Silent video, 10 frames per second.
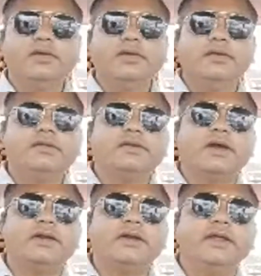
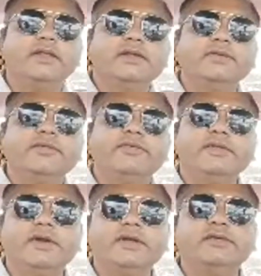start reading that
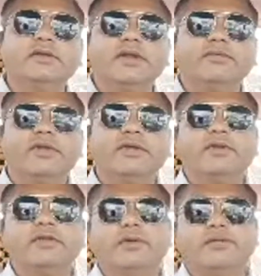15th edition, and
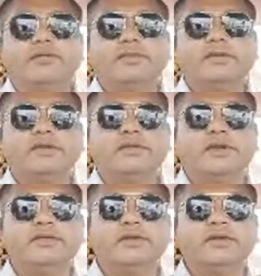whenever you have 16th
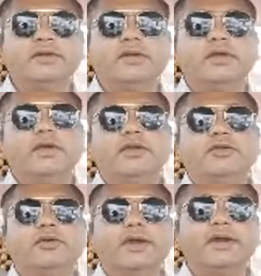edition,
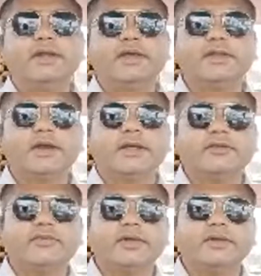you can take that
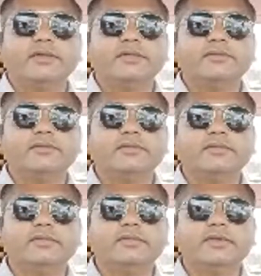as well.
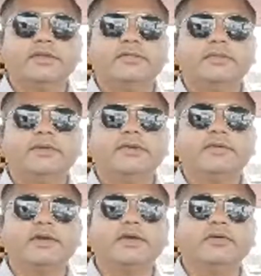This will be
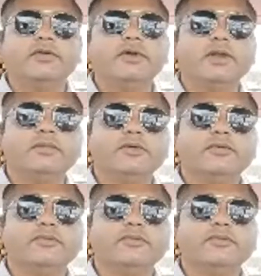definitely going to help you.